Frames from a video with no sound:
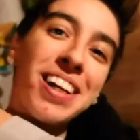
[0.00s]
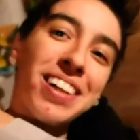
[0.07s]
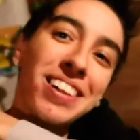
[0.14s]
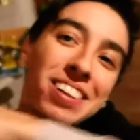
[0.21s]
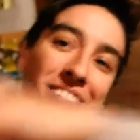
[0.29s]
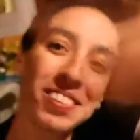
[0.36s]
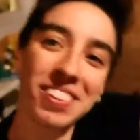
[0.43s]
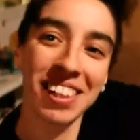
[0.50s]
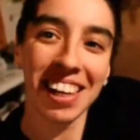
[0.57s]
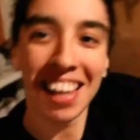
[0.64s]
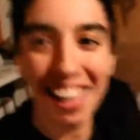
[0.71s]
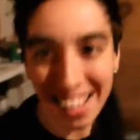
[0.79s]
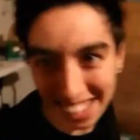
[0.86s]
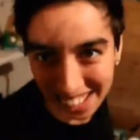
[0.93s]
that I love you,
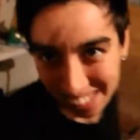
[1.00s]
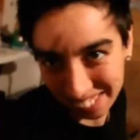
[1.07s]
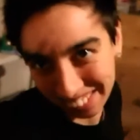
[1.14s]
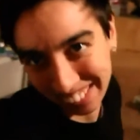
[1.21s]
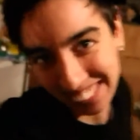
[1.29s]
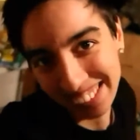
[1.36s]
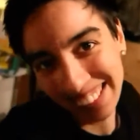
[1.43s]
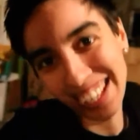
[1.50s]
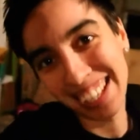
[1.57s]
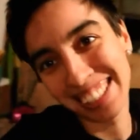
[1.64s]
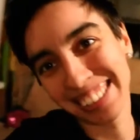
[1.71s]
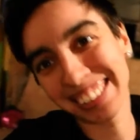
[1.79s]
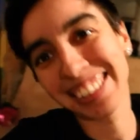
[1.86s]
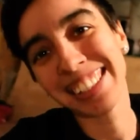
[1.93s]
and I will see you
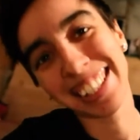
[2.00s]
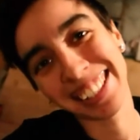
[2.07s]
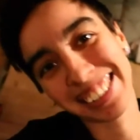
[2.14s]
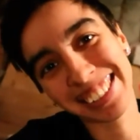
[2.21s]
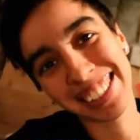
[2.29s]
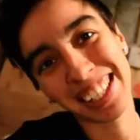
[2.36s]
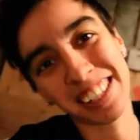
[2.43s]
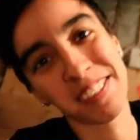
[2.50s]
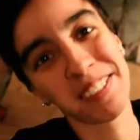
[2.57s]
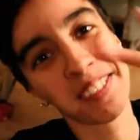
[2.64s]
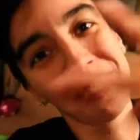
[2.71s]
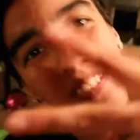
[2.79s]
guys next time.